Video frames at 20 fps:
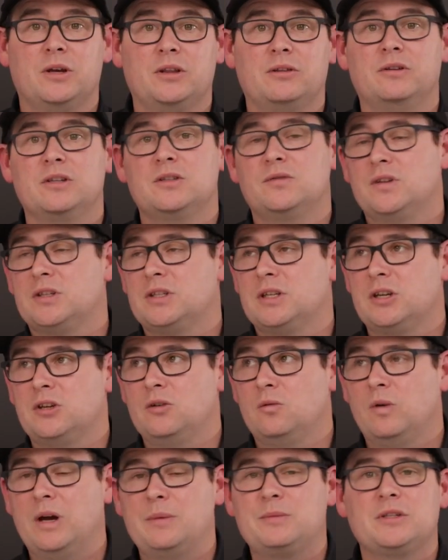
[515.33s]
whether it's visiting
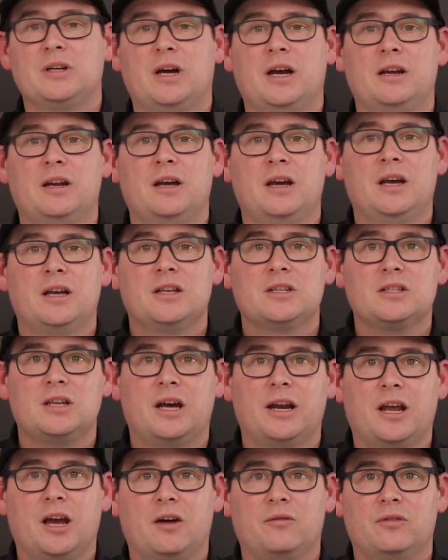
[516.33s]
your website,
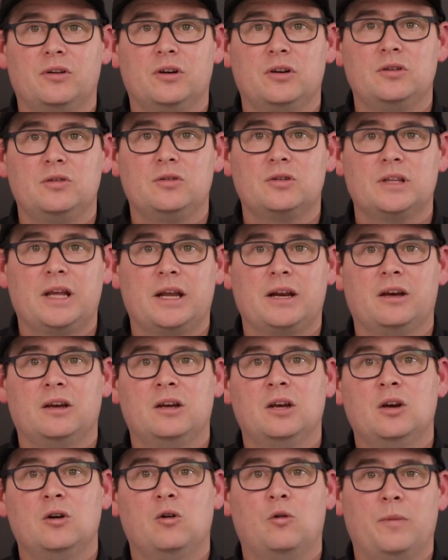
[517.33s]
signing up for a
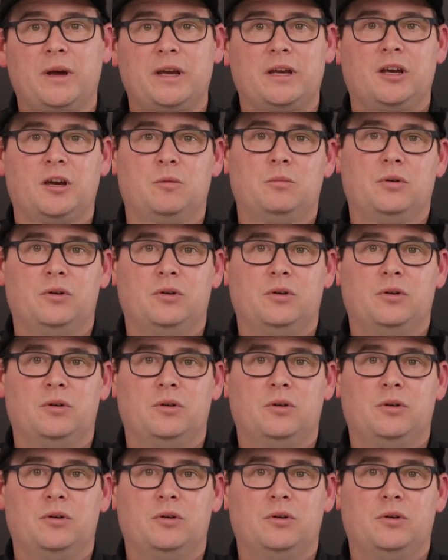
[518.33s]
newsletter, or making a